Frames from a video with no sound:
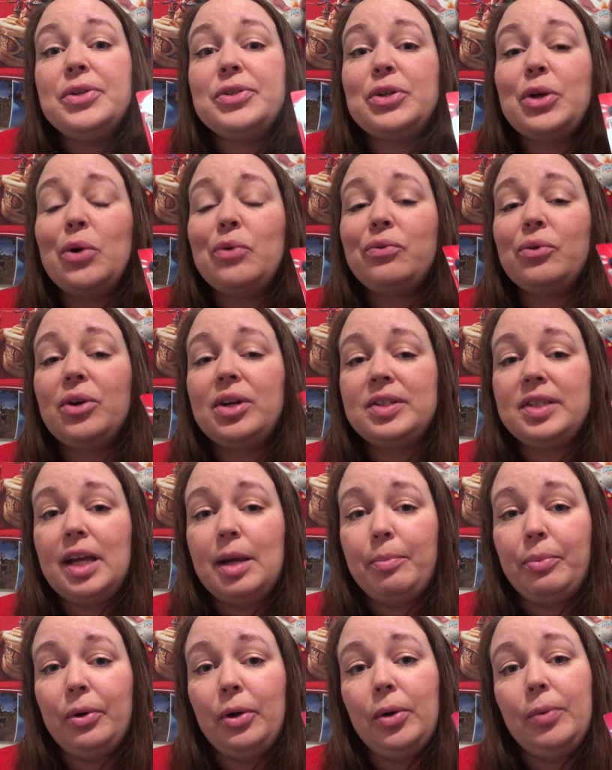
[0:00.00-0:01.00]
So for
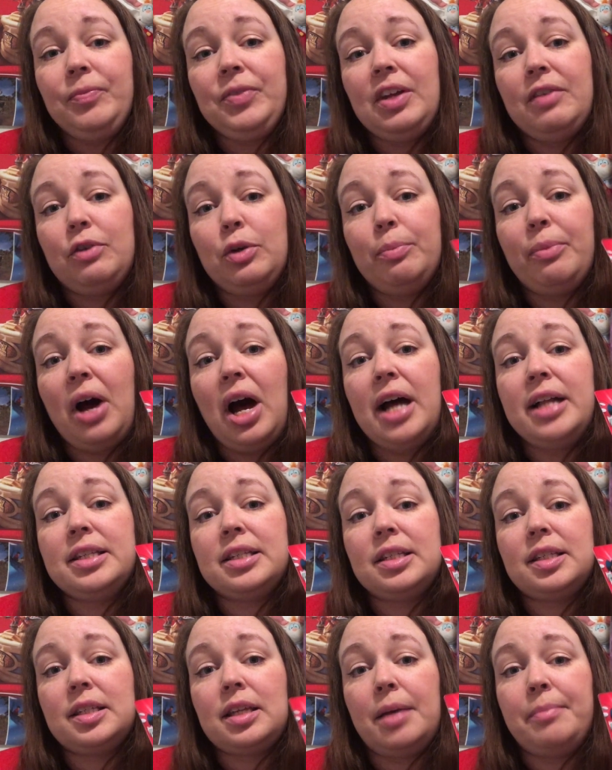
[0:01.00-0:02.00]
example, if you bought
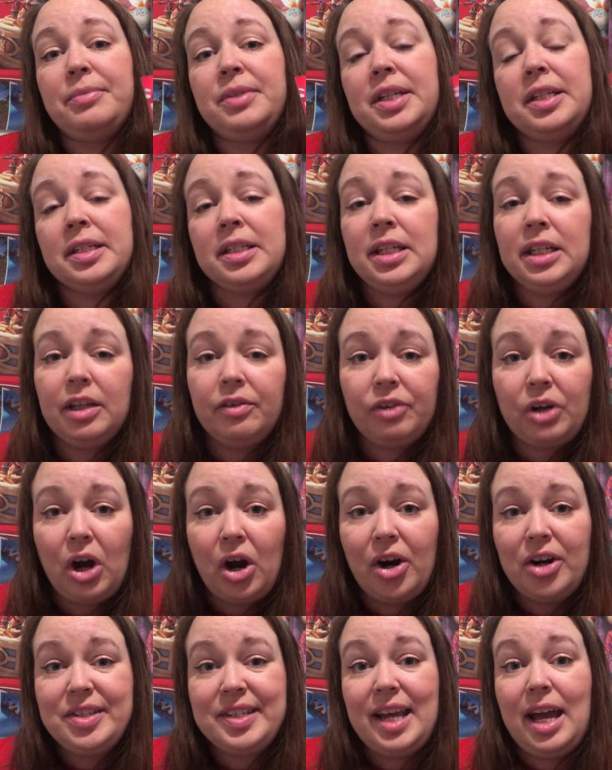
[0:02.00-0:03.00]
some Disney gift
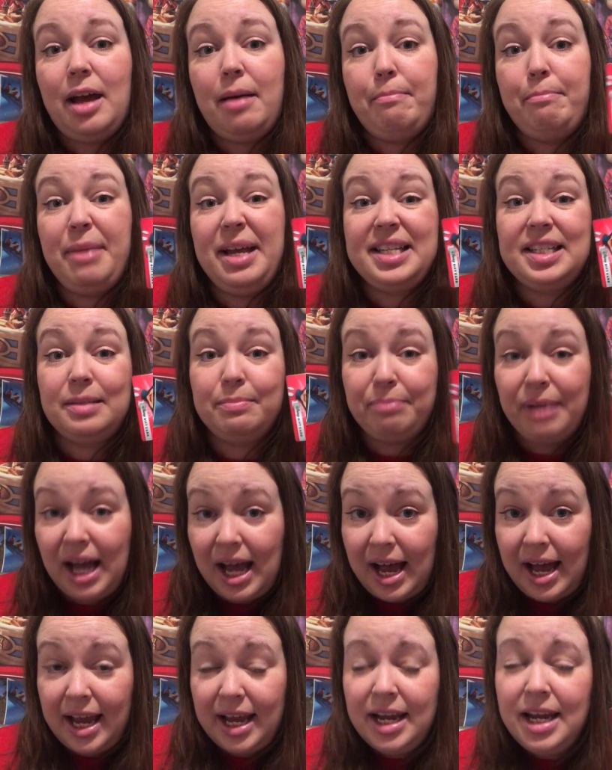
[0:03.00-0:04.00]
cards at Best
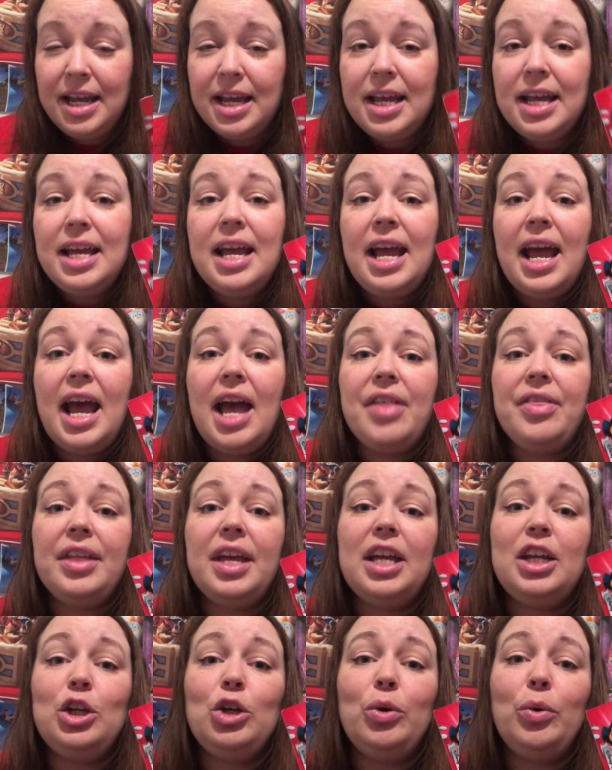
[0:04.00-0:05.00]
Buy and
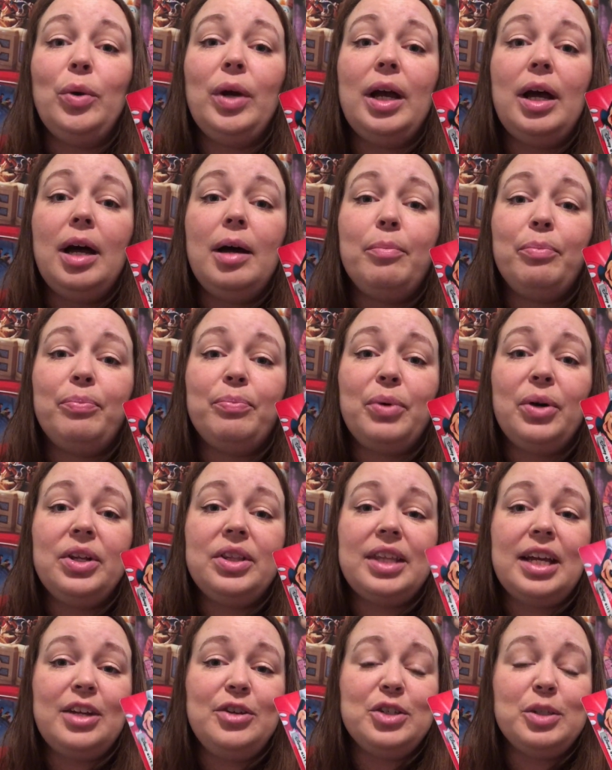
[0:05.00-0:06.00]
then you
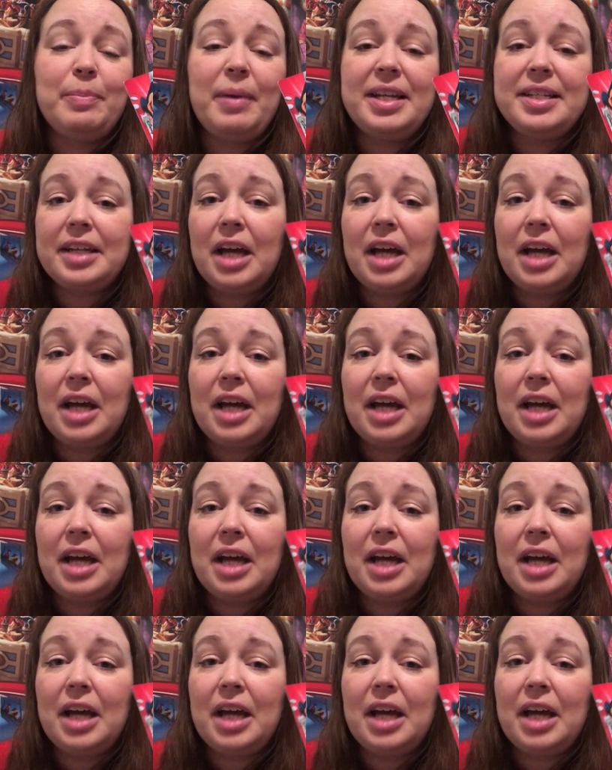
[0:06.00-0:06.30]
put that you spent